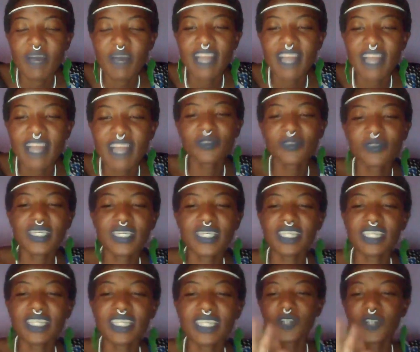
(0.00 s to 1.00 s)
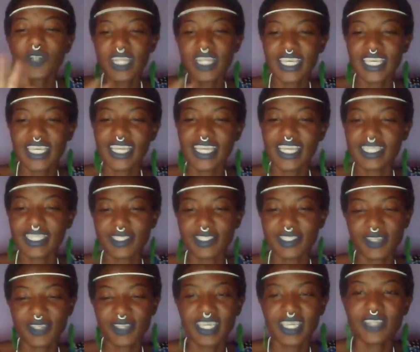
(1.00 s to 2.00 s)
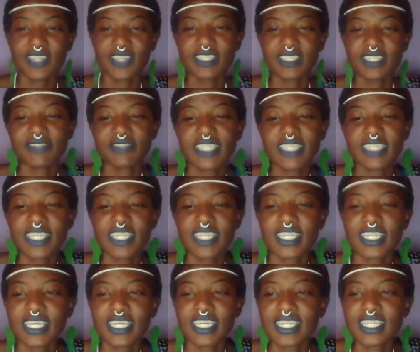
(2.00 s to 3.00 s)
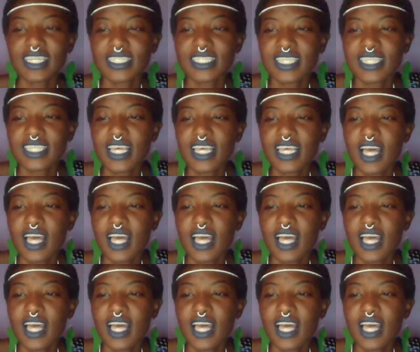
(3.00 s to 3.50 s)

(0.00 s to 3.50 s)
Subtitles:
Pile 3, you're gonna get it. Okay, you're definitely gonna get it.